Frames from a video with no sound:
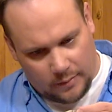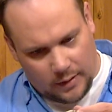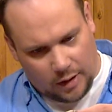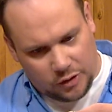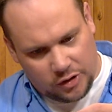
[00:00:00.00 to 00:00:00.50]

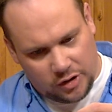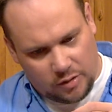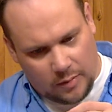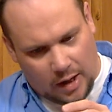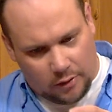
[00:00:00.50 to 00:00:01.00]
Now, just as a
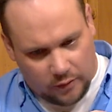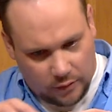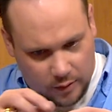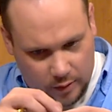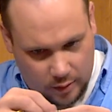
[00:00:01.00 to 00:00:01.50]
matter of
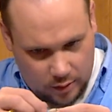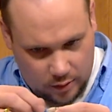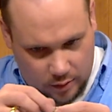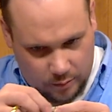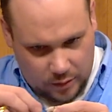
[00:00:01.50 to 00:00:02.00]

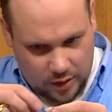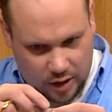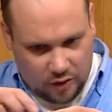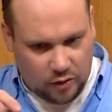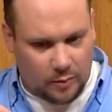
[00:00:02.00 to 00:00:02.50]
being
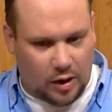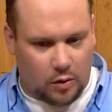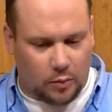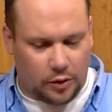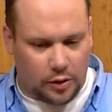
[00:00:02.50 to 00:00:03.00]
careful about
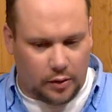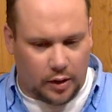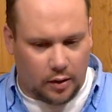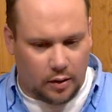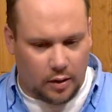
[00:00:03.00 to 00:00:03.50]
what we're
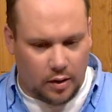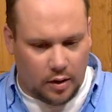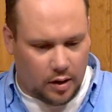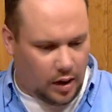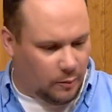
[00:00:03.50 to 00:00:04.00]
doing,
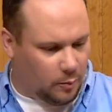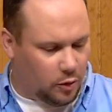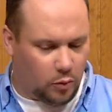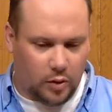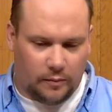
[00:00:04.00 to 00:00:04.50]
I'm going to
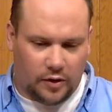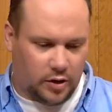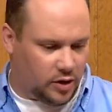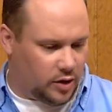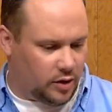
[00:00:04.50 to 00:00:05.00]
put a whip
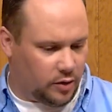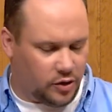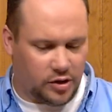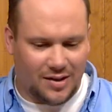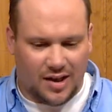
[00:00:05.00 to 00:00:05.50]
finish in here just in